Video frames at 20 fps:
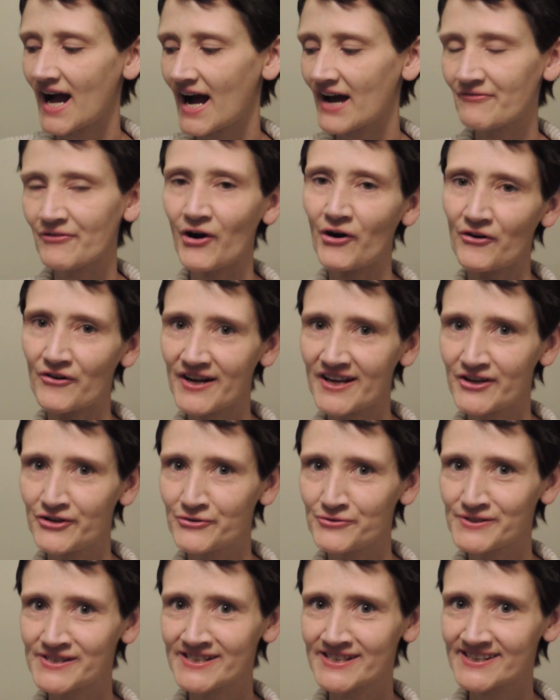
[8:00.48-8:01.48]
I've already
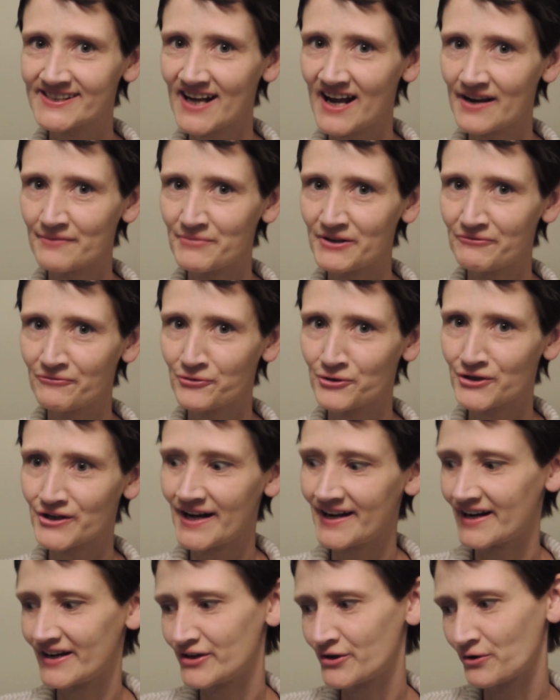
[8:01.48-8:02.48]
used this kind before,
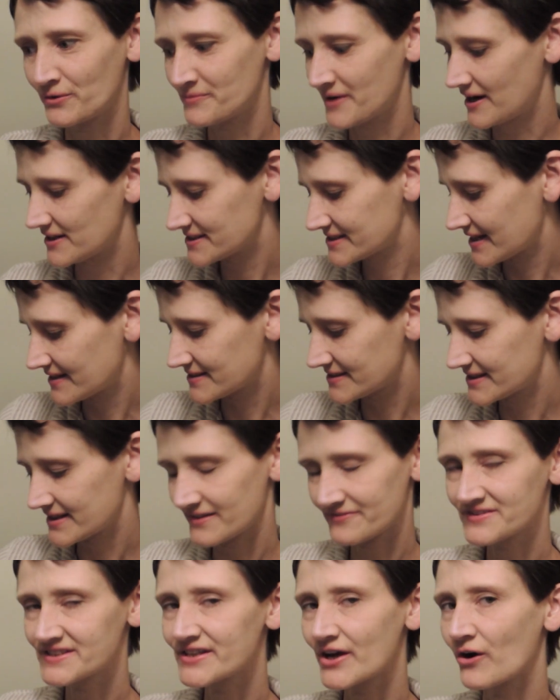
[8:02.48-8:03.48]
and I know I'm not
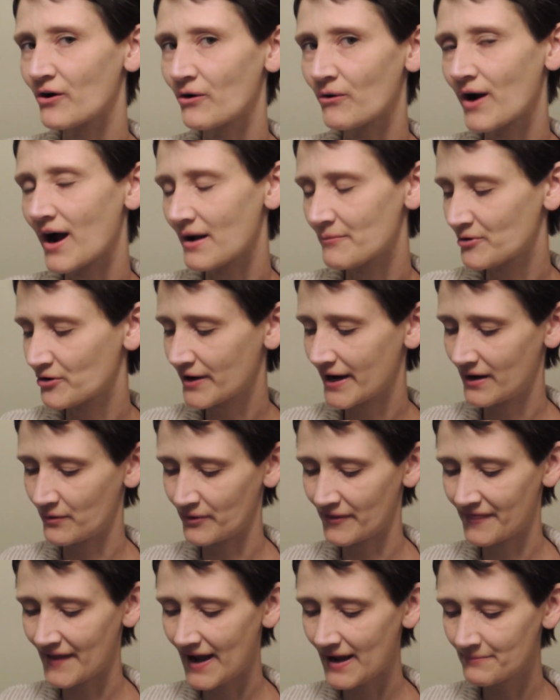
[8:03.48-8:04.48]
sensitive, so I'm okay
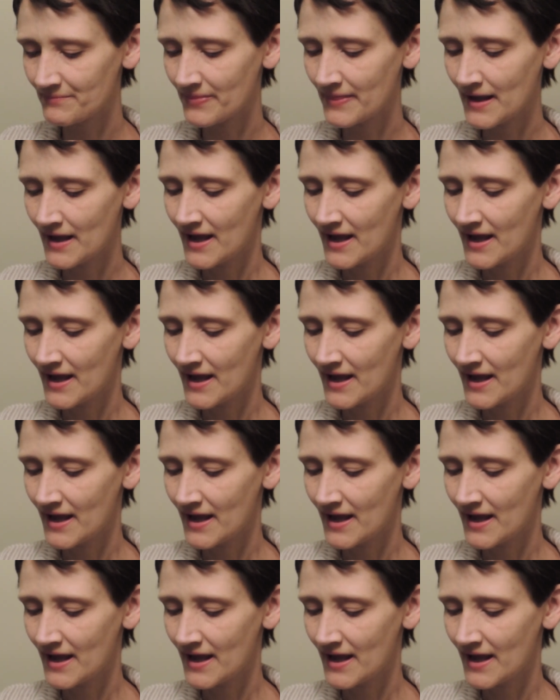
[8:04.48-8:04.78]
with that.